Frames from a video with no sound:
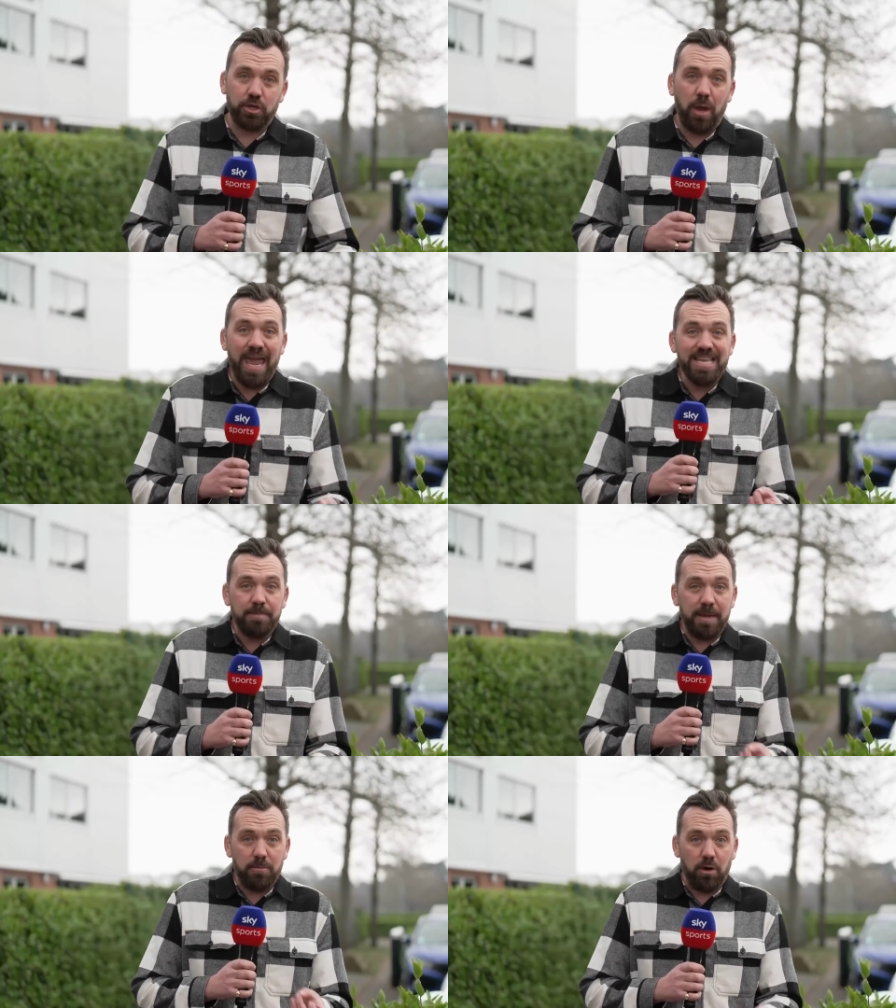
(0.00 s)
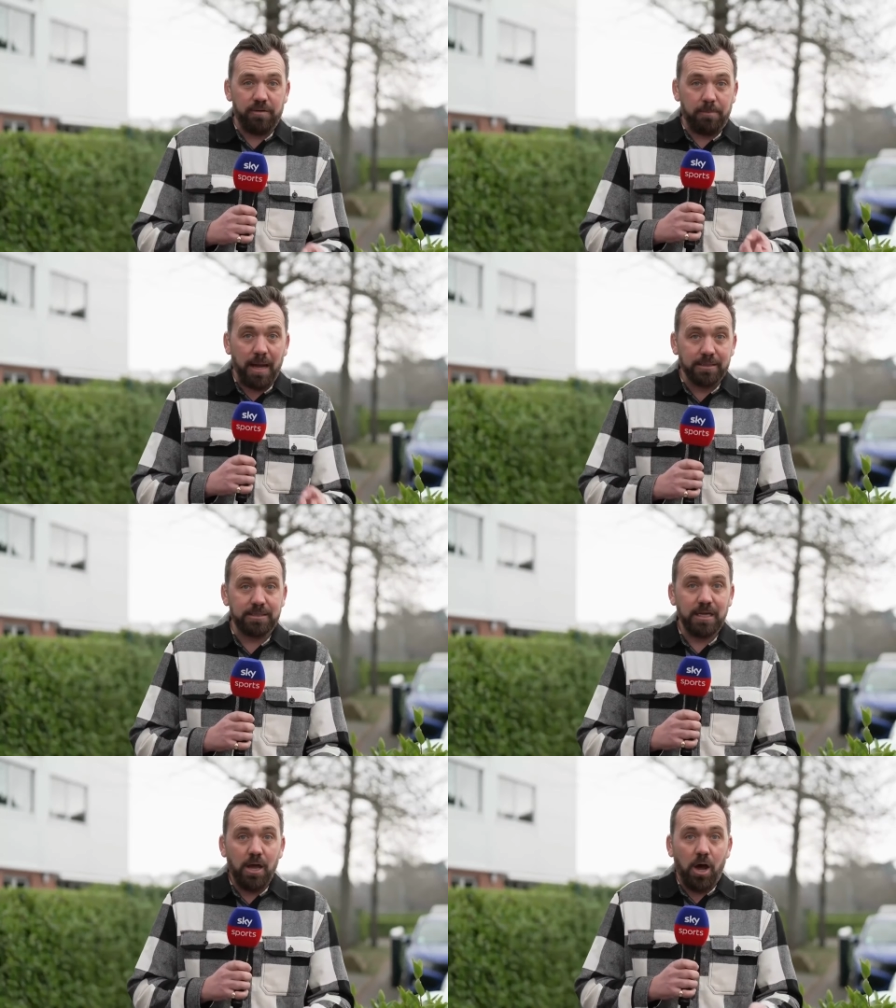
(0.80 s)
So it is a bit more of a
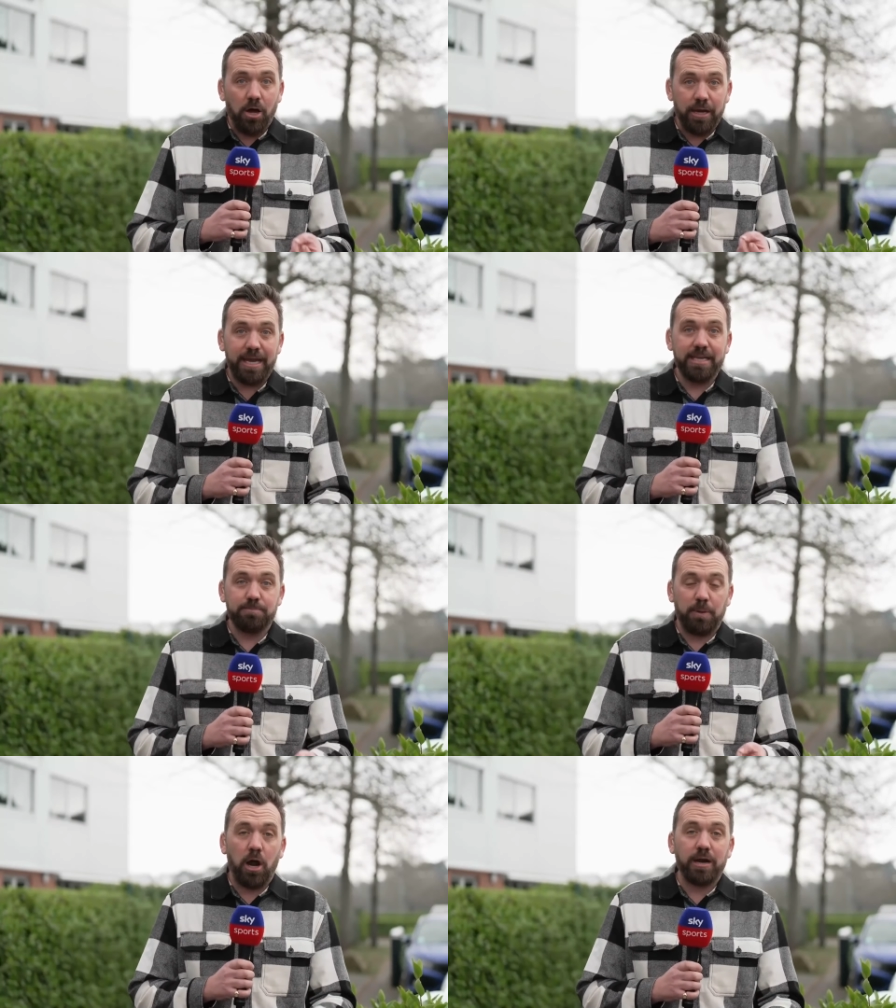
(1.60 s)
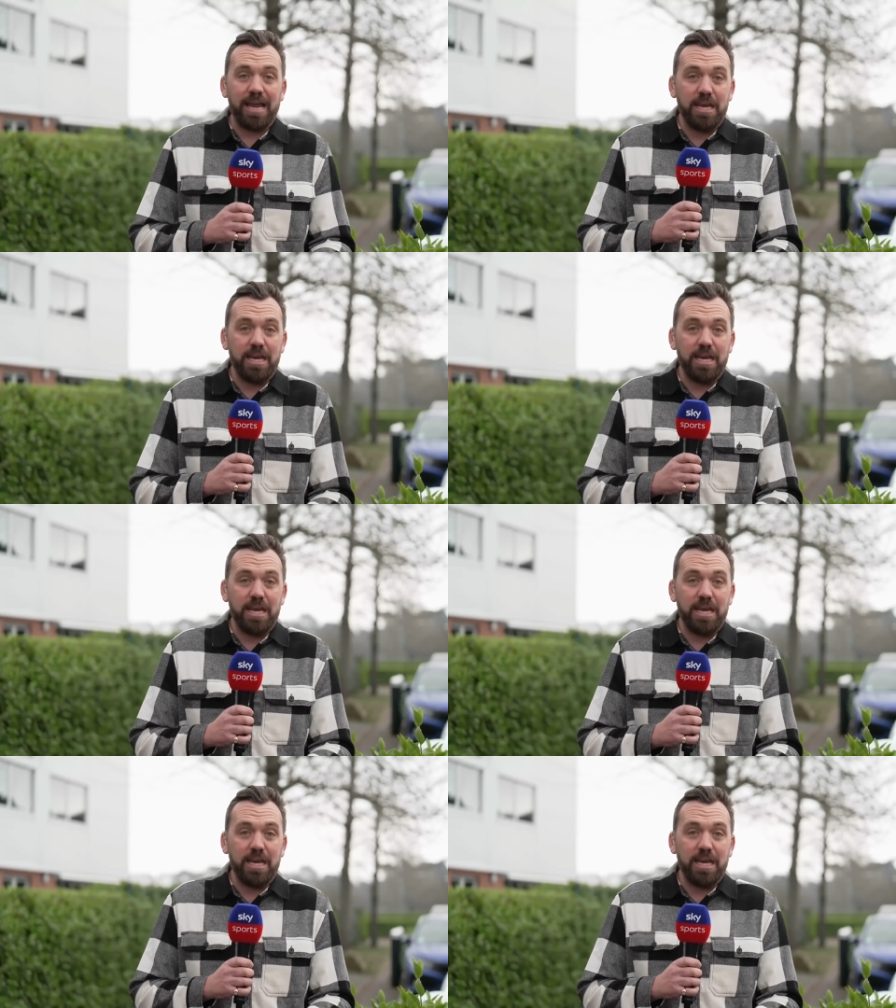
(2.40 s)
punt on his part,